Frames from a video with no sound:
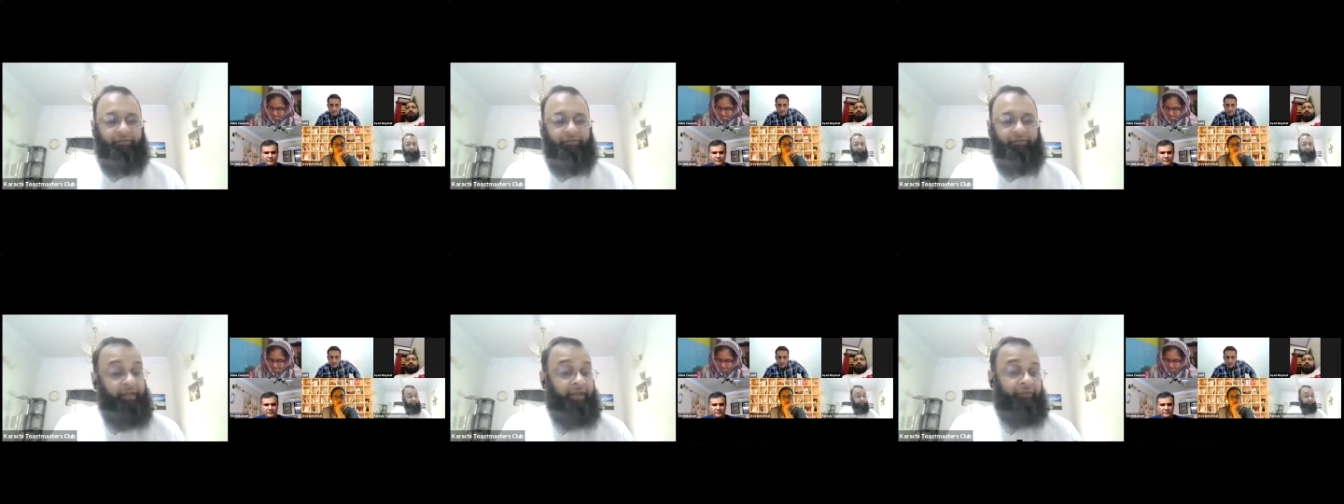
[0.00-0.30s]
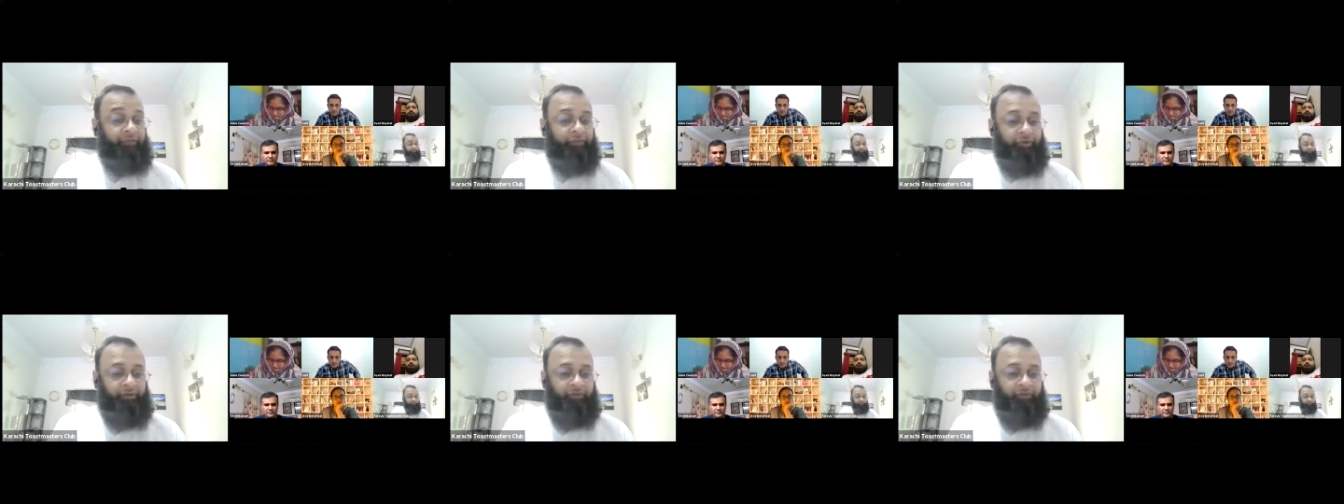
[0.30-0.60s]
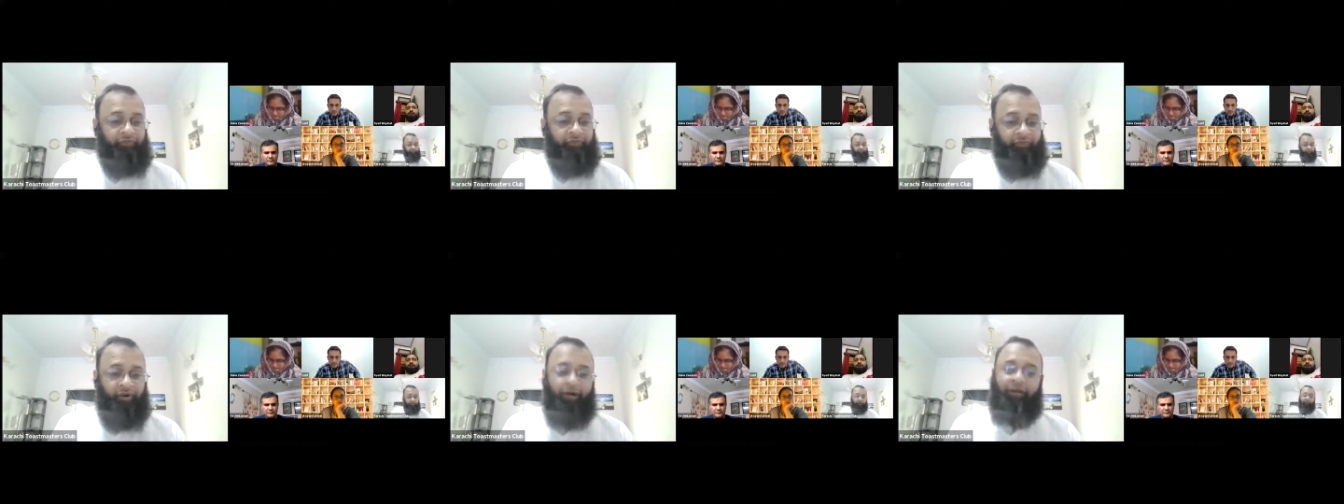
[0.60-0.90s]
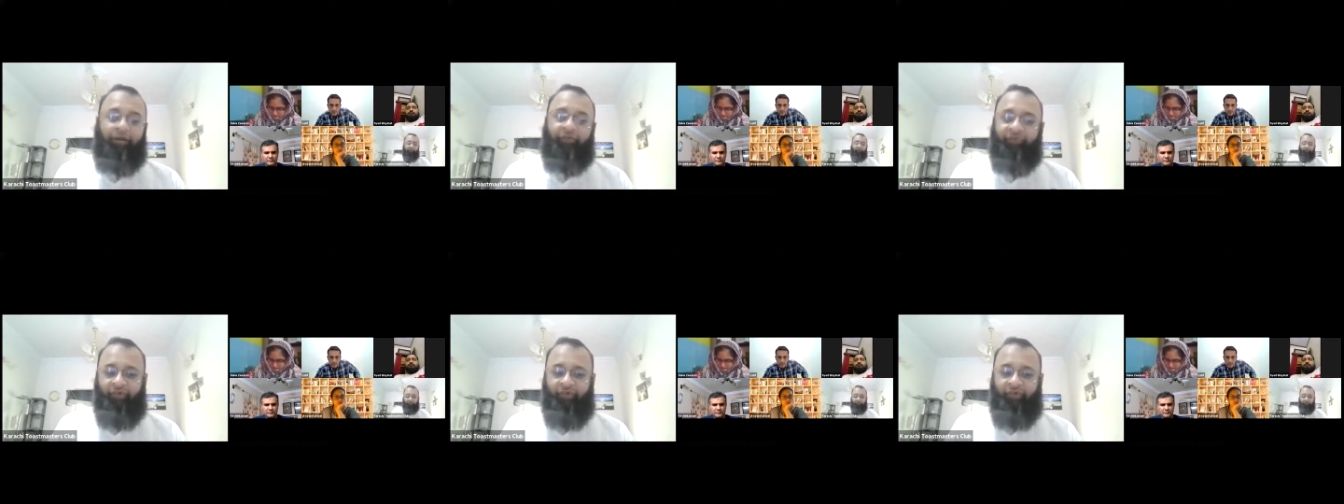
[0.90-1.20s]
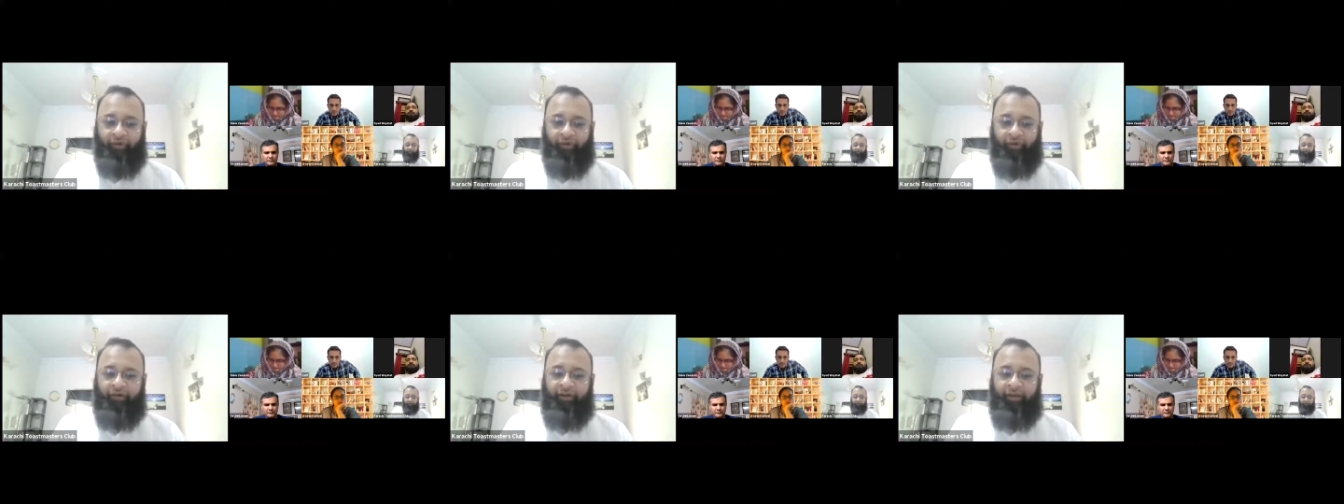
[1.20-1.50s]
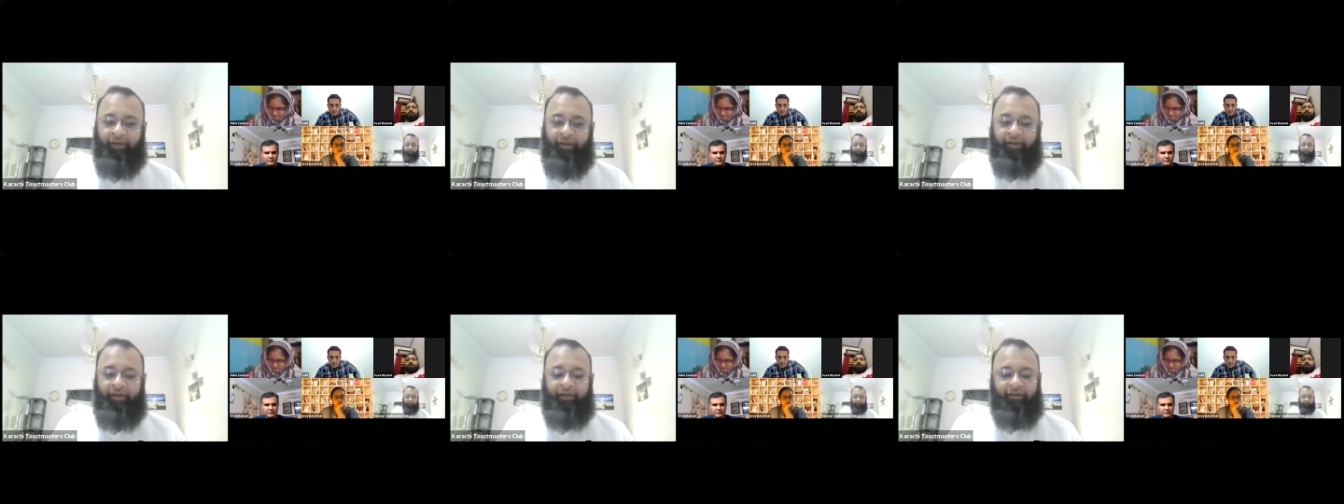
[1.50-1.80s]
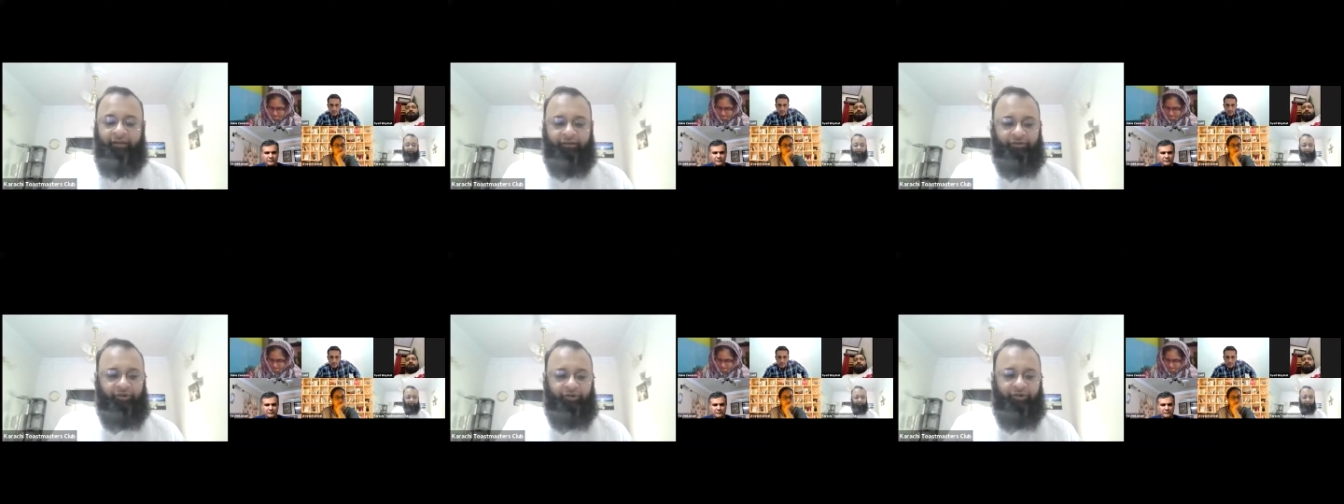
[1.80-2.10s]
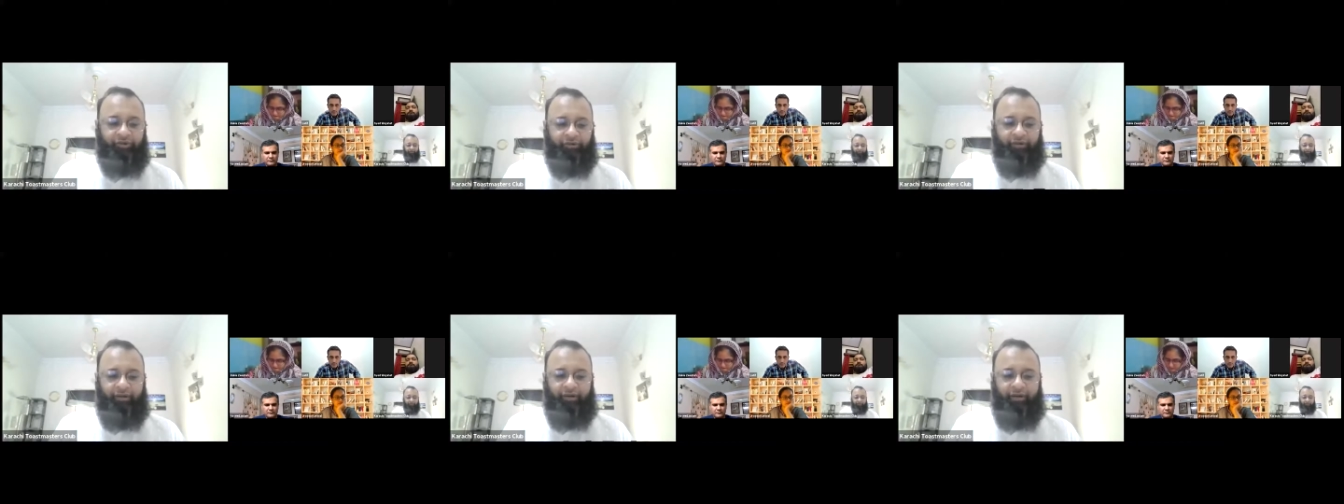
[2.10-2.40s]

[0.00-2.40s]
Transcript: they would fall for. So